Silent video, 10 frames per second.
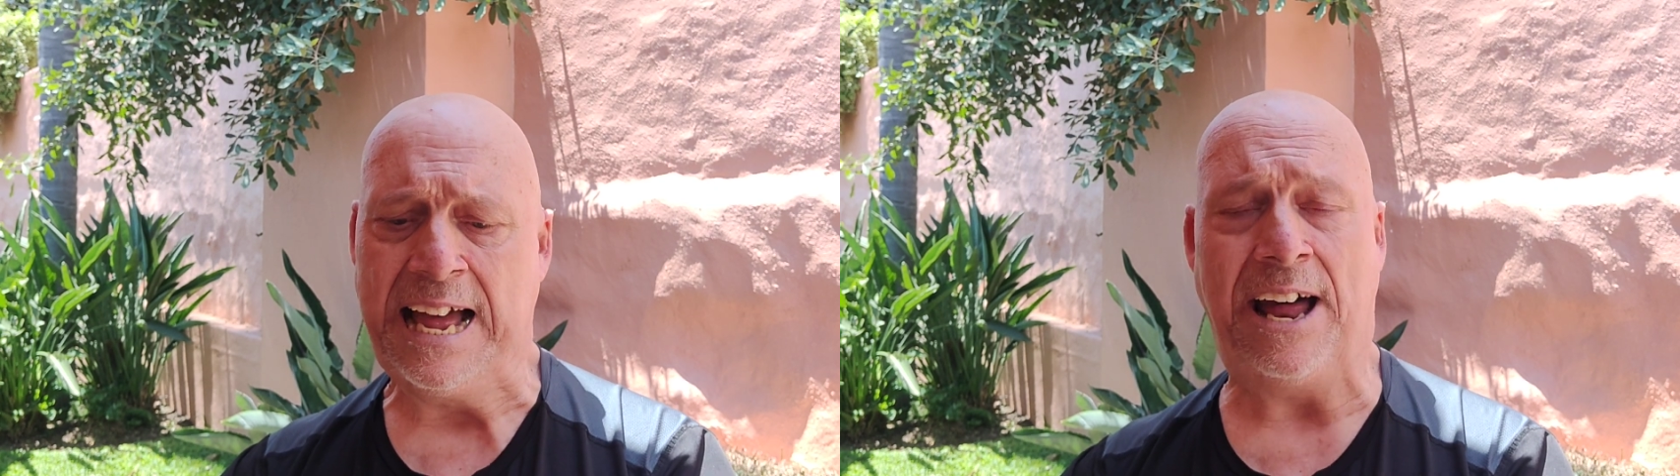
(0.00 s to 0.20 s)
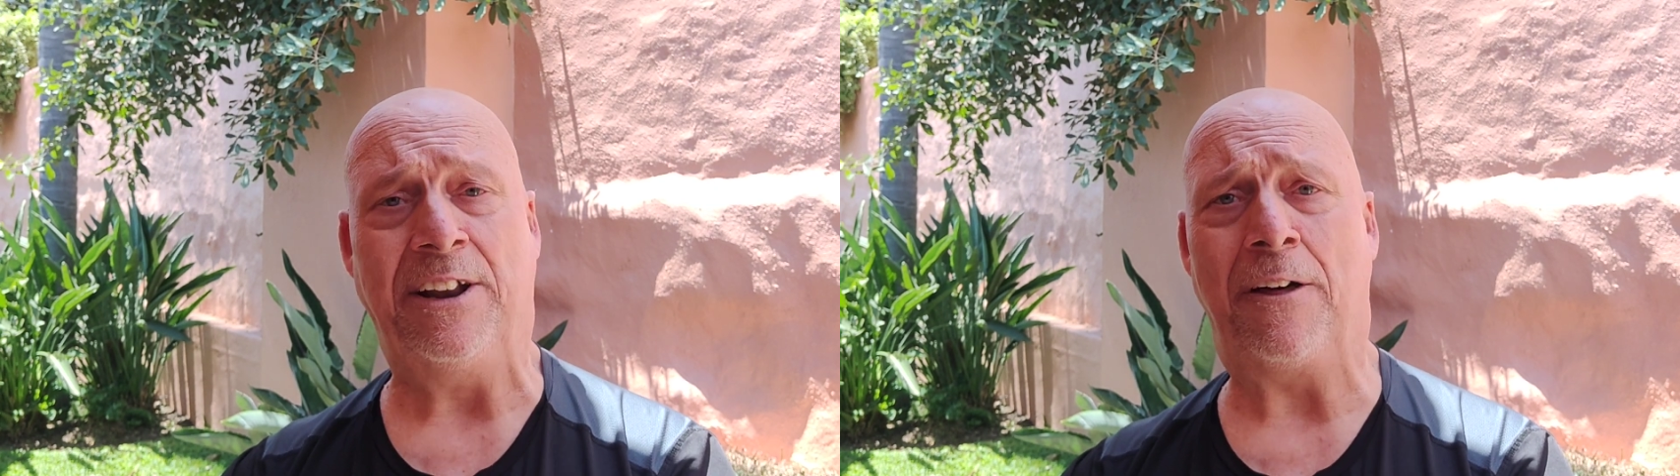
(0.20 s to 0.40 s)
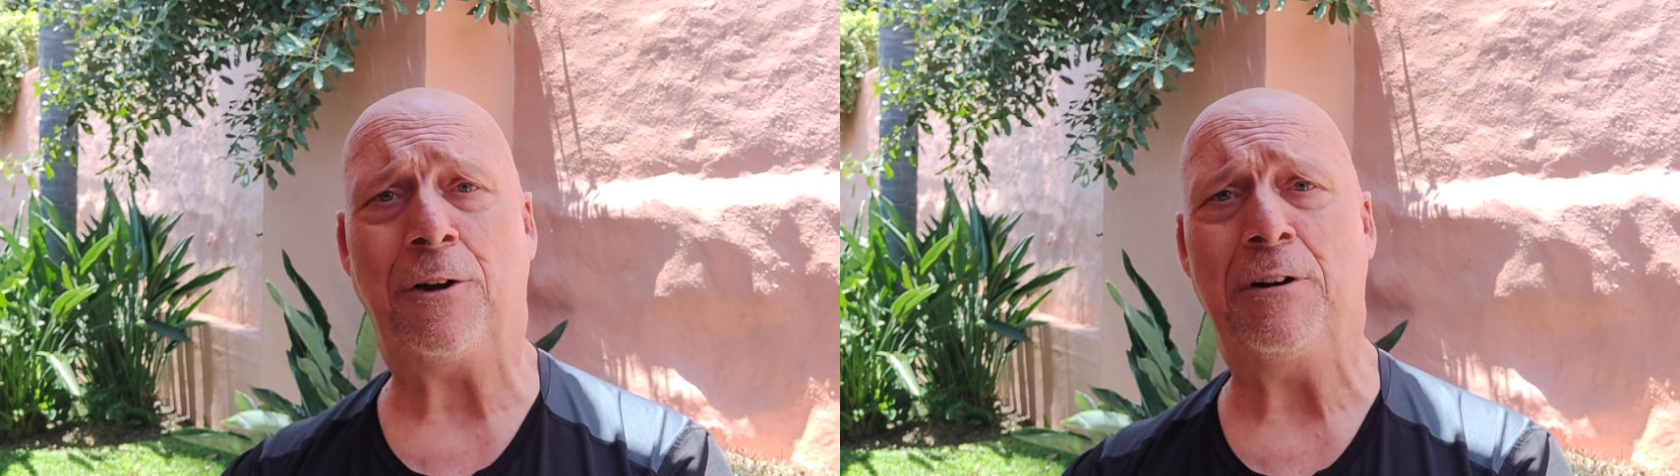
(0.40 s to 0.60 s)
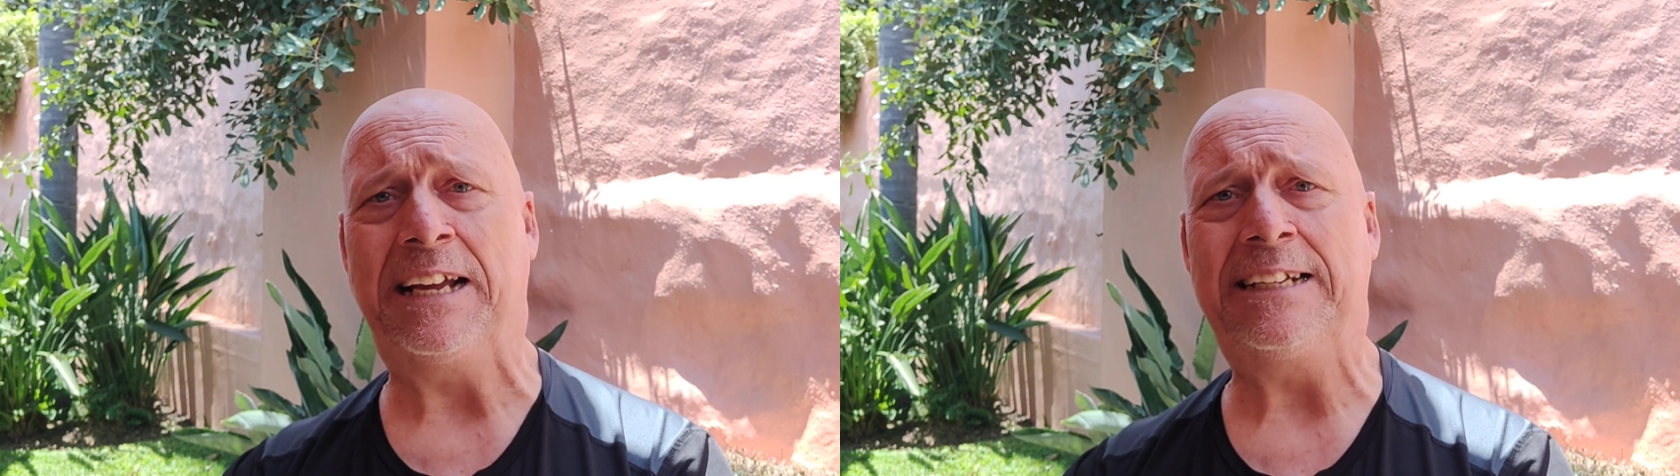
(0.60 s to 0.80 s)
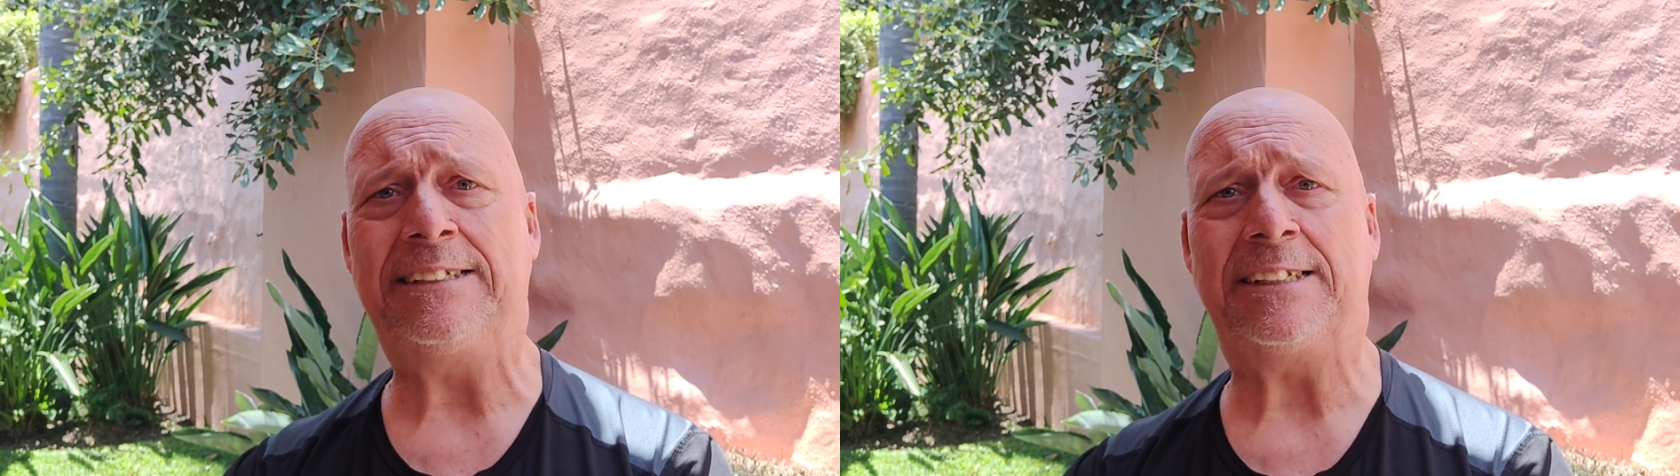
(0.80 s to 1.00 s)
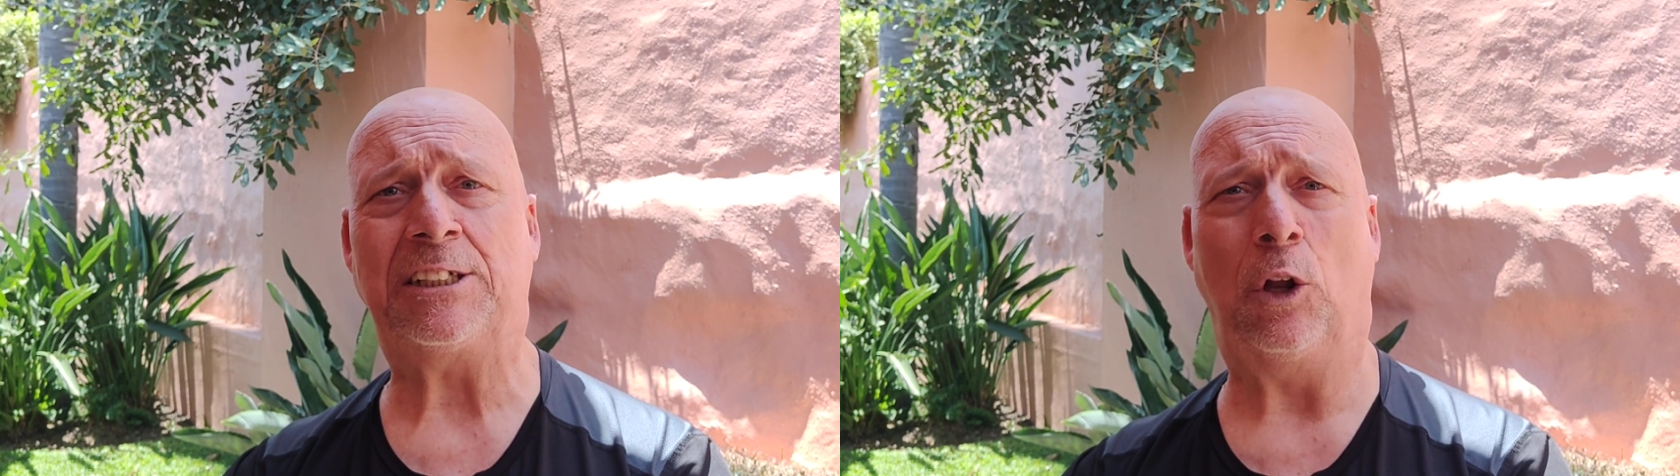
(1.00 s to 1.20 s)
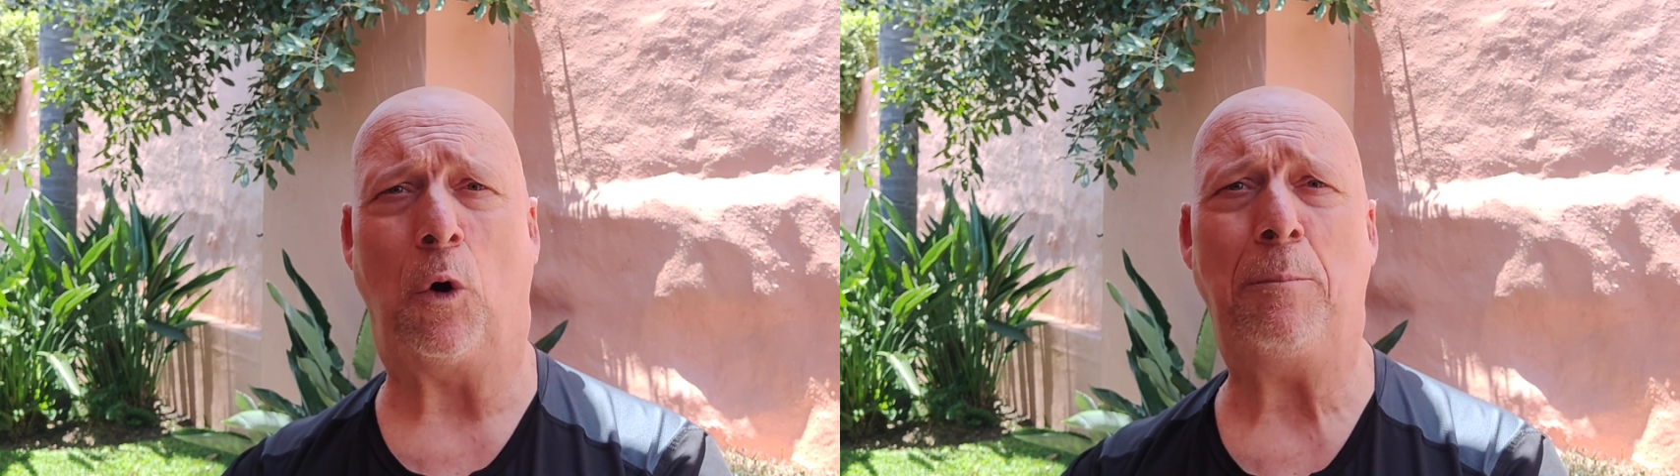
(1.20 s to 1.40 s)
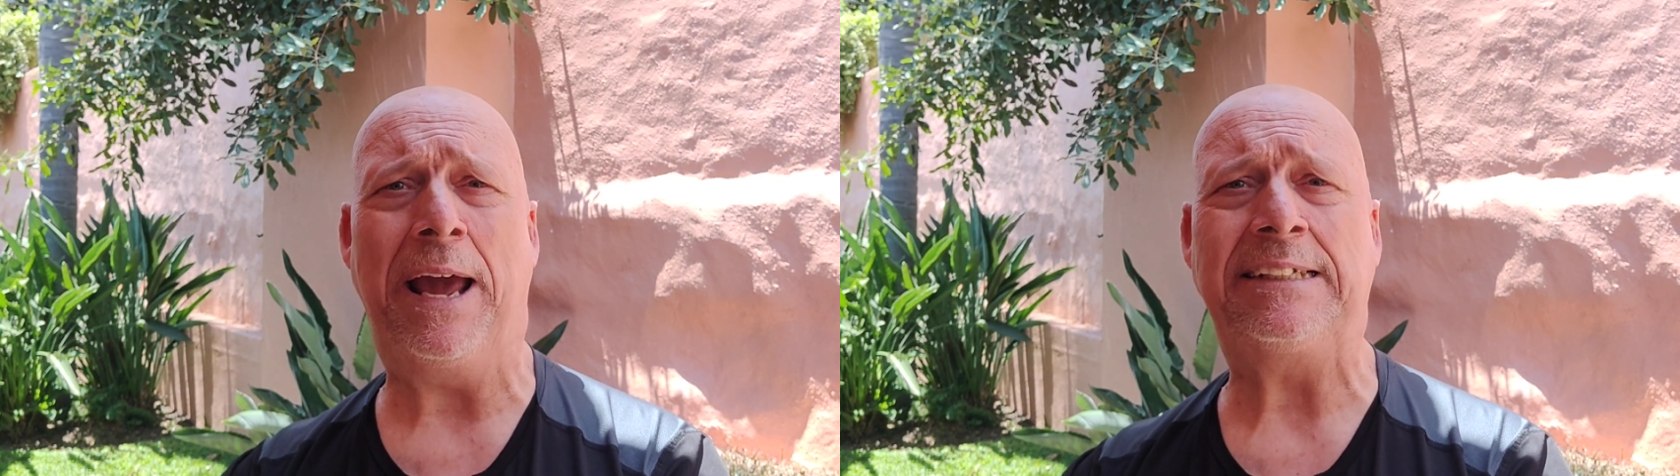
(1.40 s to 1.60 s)
Another is the
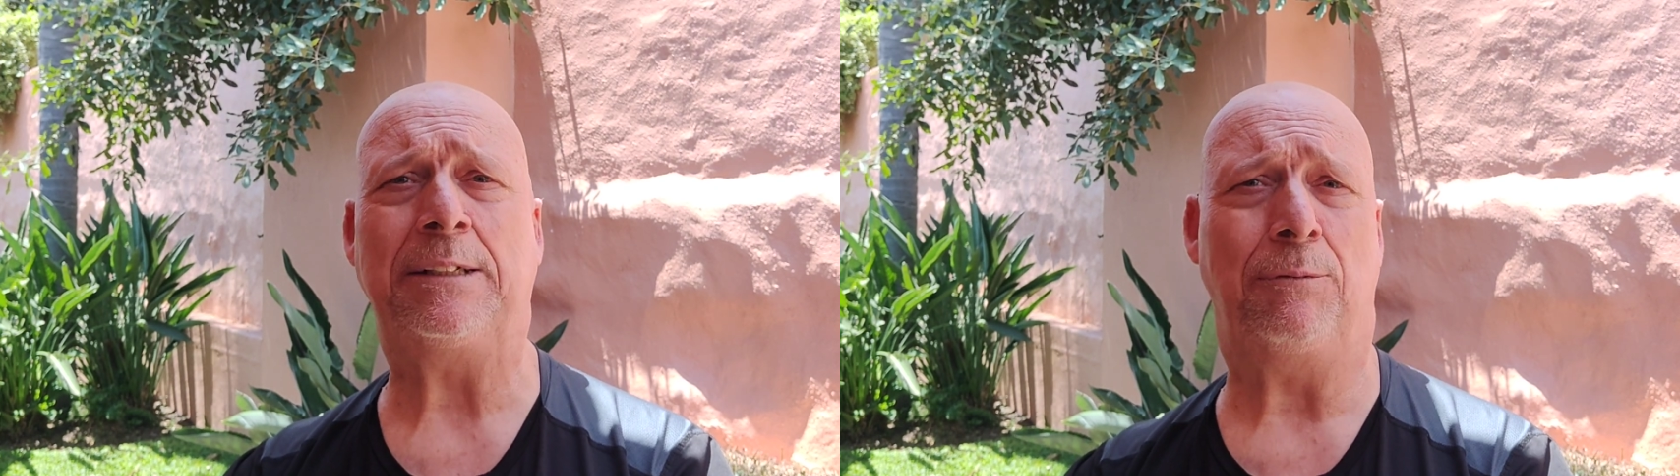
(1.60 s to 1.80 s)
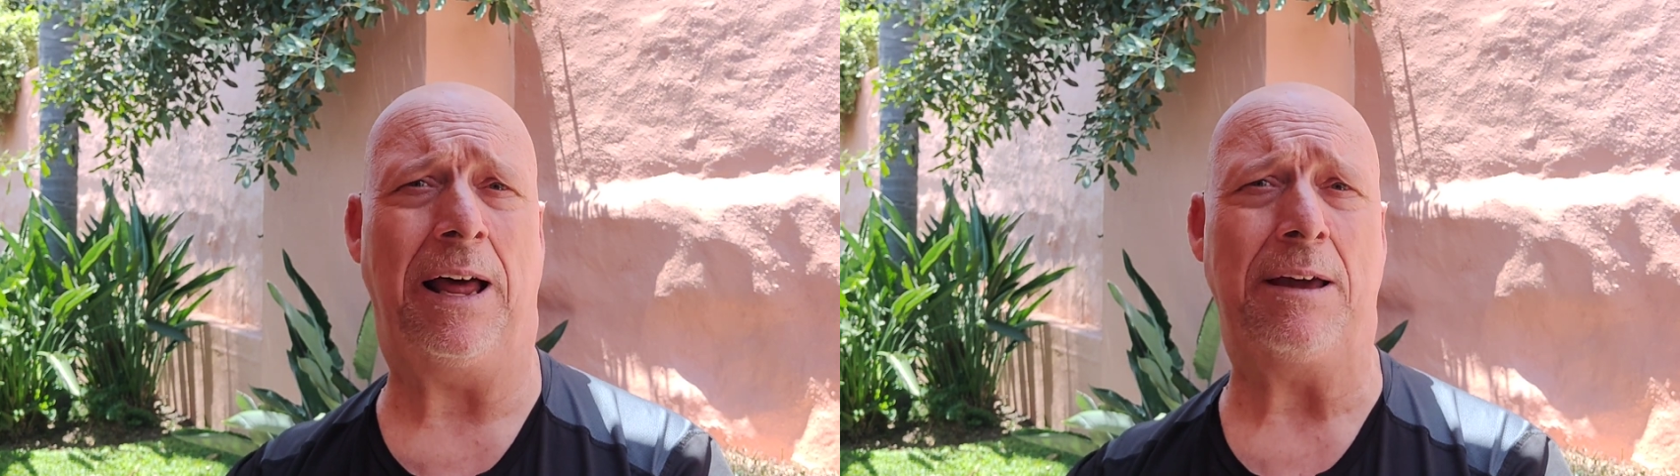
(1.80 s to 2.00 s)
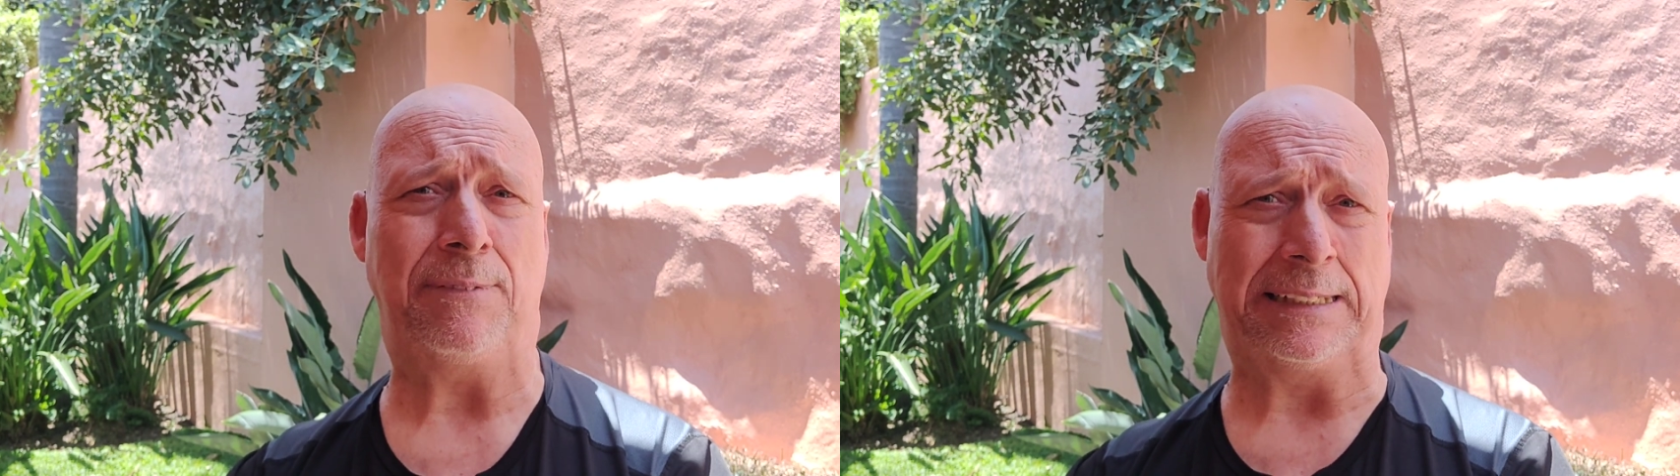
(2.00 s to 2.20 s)
slower pace of life,